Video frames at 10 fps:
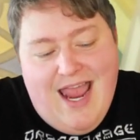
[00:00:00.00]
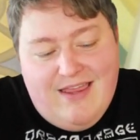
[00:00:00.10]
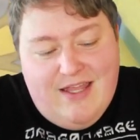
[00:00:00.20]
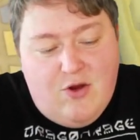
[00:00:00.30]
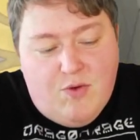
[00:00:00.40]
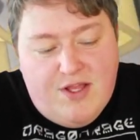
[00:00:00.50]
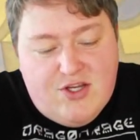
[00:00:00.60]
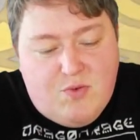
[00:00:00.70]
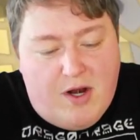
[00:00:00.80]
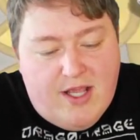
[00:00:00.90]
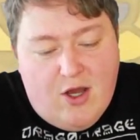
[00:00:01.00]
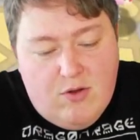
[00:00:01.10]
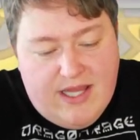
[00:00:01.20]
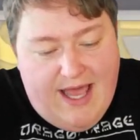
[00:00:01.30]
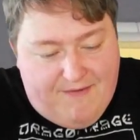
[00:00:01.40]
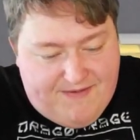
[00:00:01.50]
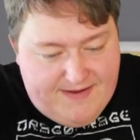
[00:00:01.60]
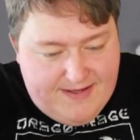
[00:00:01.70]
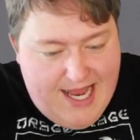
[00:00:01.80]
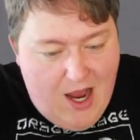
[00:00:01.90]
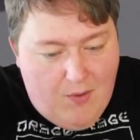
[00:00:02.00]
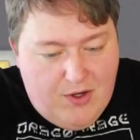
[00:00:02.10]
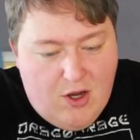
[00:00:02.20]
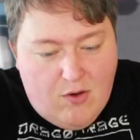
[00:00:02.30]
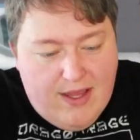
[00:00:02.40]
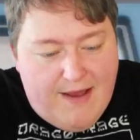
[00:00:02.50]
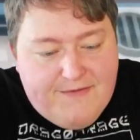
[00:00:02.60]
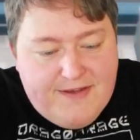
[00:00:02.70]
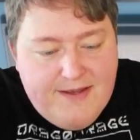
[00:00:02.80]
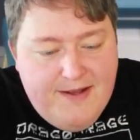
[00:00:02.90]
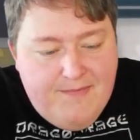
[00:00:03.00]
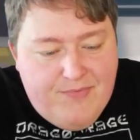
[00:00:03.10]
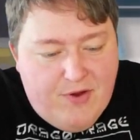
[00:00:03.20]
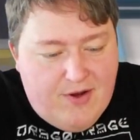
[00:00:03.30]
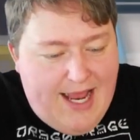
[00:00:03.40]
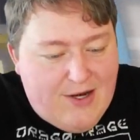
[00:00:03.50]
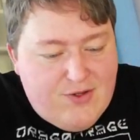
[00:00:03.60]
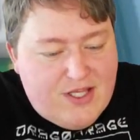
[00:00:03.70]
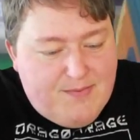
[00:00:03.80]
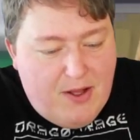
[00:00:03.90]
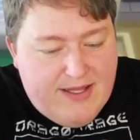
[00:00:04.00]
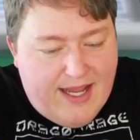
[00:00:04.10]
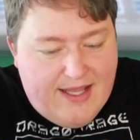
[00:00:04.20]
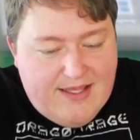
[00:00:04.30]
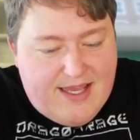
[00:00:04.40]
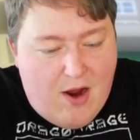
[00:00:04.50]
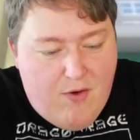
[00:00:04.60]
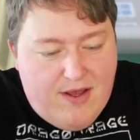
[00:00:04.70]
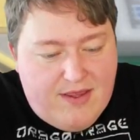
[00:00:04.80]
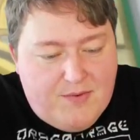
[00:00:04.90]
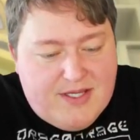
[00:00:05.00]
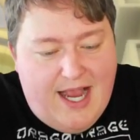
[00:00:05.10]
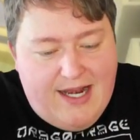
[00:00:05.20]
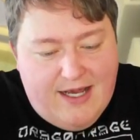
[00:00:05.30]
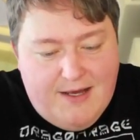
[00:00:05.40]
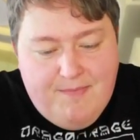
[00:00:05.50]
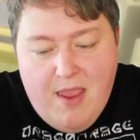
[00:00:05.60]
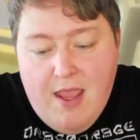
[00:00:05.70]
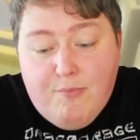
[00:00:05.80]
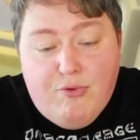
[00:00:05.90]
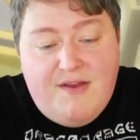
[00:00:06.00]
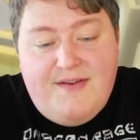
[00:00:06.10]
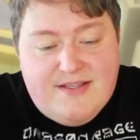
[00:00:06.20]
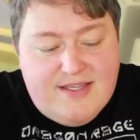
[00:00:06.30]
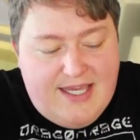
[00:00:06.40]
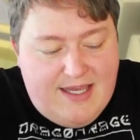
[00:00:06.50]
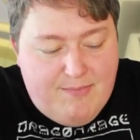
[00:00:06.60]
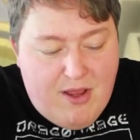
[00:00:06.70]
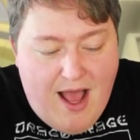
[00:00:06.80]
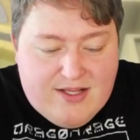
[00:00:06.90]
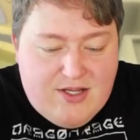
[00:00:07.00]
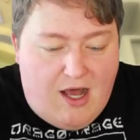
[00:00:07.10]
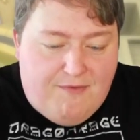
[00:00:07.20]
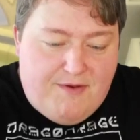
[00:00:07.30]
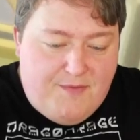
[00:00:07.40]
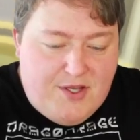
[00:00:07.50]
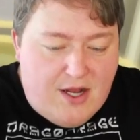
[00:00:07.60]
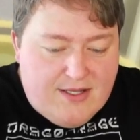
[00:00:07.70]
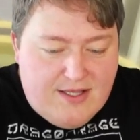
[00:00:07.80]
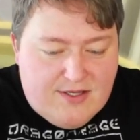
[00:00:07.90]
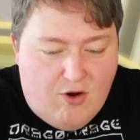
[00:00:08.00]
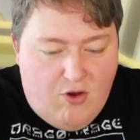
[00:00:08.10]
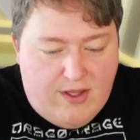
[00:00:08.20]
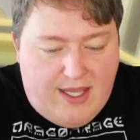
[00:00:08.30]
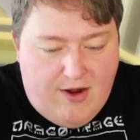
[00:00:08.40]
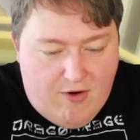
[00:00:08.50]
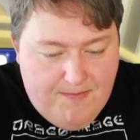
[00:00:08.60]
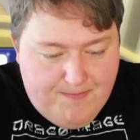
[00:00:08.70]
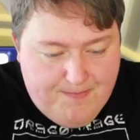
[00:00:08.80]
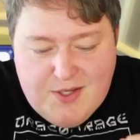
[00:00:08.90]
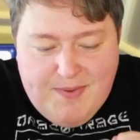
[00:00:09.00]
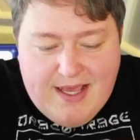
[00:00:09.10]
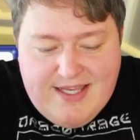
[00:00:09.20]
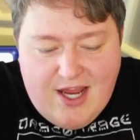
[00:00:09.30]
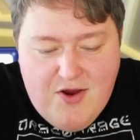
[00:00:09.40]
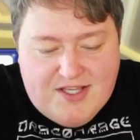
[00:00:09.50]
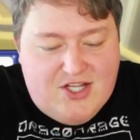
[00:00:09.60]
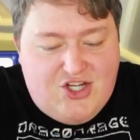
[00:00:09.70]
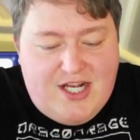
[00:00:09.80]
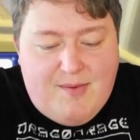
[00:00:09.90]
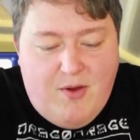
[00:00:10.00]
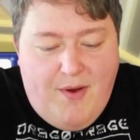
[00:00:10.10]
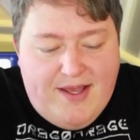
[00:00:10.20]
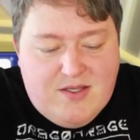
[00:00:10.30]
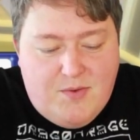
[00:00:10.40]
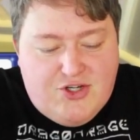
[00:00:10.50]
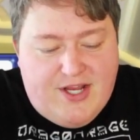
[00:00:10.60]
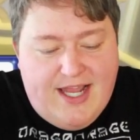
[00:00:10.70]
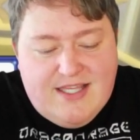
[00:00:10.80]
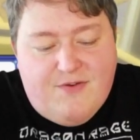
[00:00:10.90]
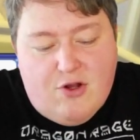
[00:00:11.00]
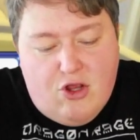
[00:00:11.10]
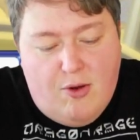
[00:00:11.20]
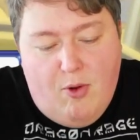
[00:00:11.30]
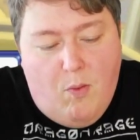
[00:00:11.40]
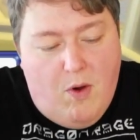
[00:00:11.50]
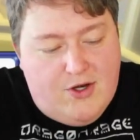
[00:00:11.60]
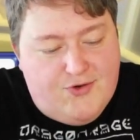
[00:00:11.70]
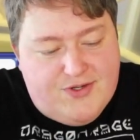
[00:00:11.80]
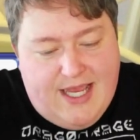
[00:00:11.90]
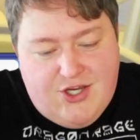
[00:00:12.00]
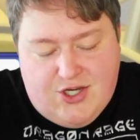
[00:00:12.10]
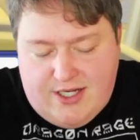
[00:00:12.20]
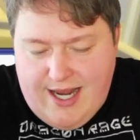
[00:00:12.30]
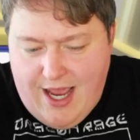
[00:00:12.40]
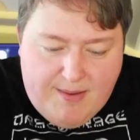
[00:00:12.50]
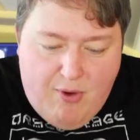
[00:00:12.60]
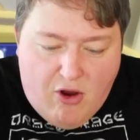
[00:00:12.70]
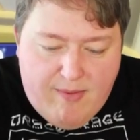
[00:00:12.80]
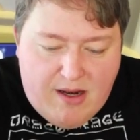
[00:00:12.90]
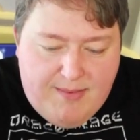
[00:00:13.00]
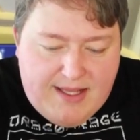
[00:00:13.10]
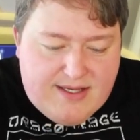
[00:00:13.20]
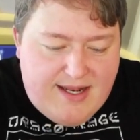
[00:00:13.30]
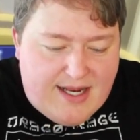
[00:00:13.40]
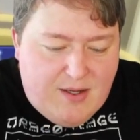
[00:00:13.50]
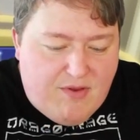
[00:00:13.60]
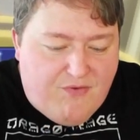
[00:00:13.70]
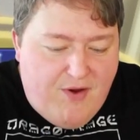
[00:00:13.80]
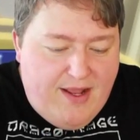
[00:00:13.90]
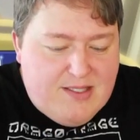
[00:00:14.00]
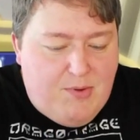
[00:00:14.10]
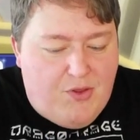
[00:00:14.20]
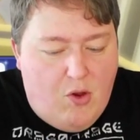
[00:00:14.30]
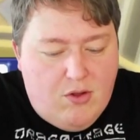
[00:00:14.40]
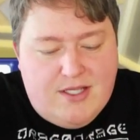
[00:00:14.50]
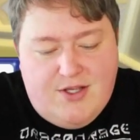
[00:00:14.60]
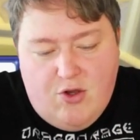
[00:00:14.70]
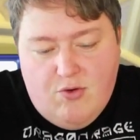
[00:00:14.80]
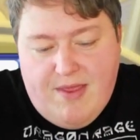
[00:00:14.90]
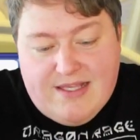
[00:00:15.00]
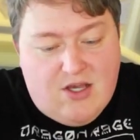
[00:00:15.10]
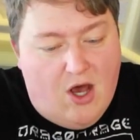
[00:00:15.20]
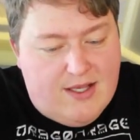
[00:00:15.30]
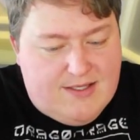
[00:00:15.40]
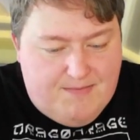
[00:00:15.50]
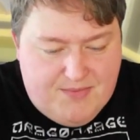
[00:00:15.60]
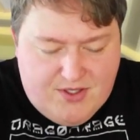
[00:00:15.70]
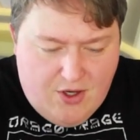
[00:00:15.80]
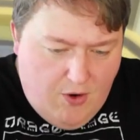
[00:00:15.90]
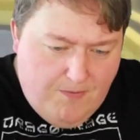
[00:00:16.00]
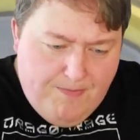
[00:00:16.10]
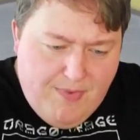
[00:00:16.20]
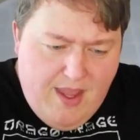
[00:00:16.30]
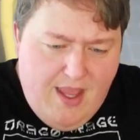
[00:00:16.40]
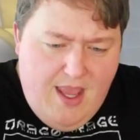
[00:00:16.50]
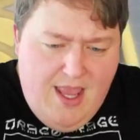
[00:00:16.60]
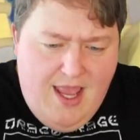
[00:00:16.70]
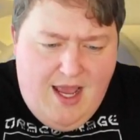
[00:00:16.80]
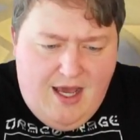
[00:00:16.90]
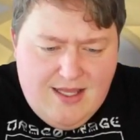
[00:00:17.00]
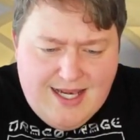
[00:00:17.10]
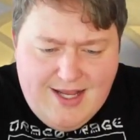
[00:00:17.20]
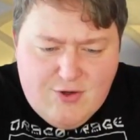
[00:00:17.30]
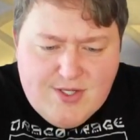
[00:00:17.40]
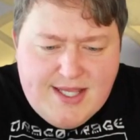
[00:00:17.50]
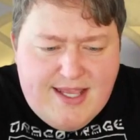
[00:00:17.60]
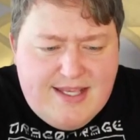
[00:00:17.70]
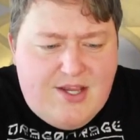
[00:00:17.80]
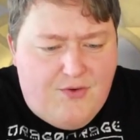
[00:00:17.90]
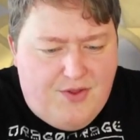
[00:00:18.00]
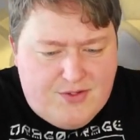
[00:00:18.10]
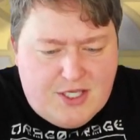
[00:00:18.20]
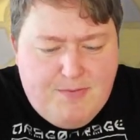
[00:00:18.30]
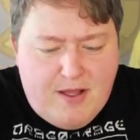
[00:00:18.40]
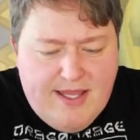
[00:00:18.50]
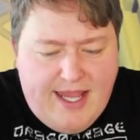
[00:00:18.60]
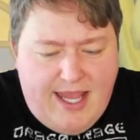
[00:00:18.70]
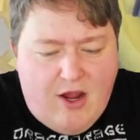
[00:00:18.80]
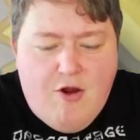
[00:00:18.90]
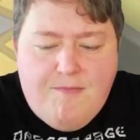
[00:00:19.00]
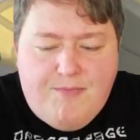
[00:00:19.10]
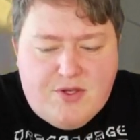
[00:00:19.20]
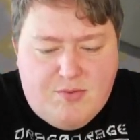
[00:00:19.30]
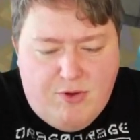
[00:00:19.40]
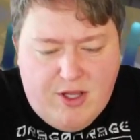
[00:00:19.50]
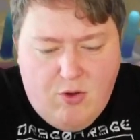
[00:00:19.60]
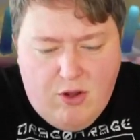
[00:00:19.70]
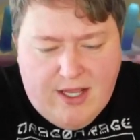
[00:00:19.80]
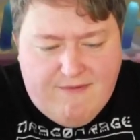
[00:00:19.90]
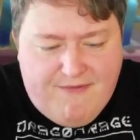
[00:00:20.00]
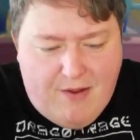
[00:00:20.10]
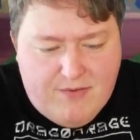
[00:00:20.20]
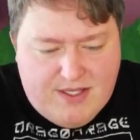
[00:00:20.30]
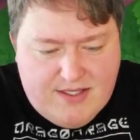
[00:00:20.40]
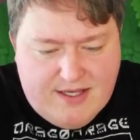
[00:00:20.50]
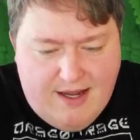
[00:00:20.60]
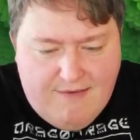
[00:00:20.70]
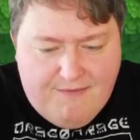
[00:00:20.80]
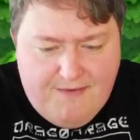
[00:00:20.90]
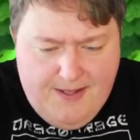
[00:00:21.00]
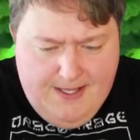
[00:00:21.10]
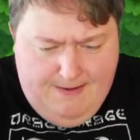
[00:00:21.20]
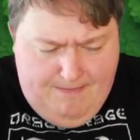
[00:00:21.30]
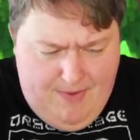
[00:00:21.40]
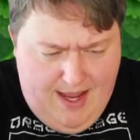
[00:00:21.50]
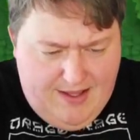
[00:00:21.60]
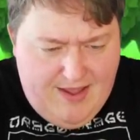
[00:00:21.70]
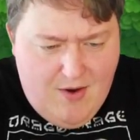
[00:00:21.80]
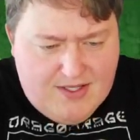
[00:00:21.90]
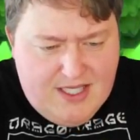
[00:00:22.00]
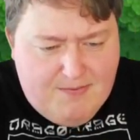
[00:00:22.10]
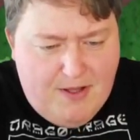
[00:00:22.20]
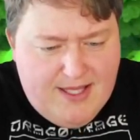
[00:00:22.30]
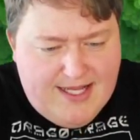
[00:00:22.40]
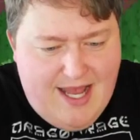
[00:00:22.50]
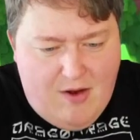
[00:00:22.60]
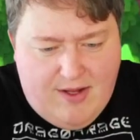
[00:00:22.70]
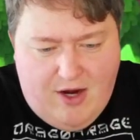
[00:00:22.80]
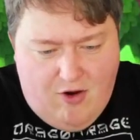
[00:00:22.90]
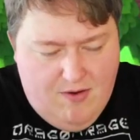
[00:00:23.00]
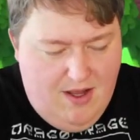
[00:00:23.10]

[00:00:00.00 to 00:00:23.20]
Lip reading: And then you really just want to go left. Now, when you go left, you're going to enter this building in this area that was kind of previously blocked off. And if we talk to this girl here, just past here is the GWS, which stands for Global Wonder Station. Trading Pokemon means connecting with friends, both old and new. That's awesome. So, a lot of interesting things here. There's this building here. There's some really cool looking fountains and stuff. And there is this building down here.